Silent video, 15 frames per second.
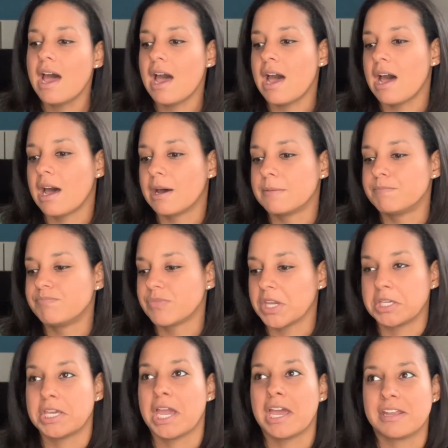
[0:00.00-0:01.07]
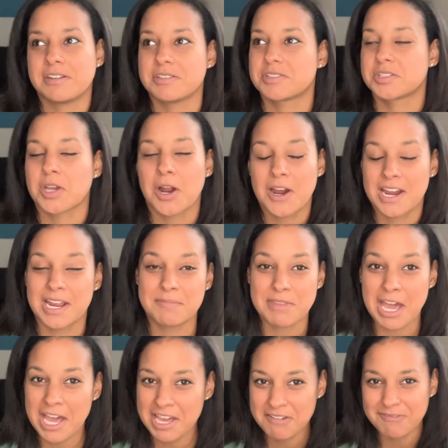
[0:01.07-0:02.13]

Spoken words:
Again, sorry I'm not